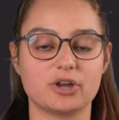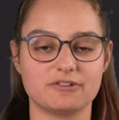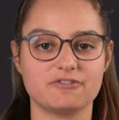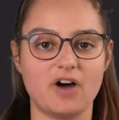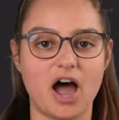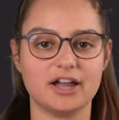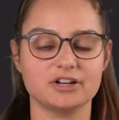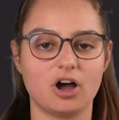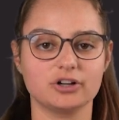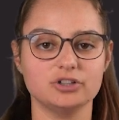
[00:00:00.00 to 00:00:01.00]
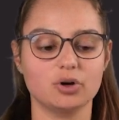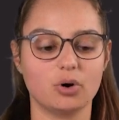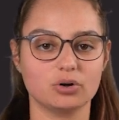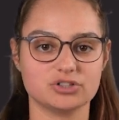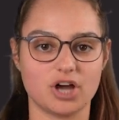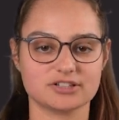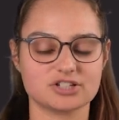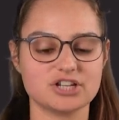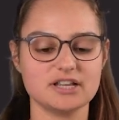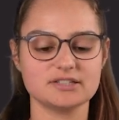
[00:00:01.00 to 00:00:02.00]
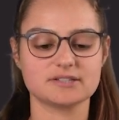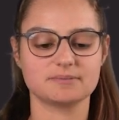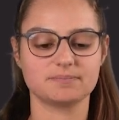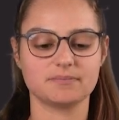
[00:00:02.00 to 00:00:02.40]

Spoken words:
you can find on your data sheet,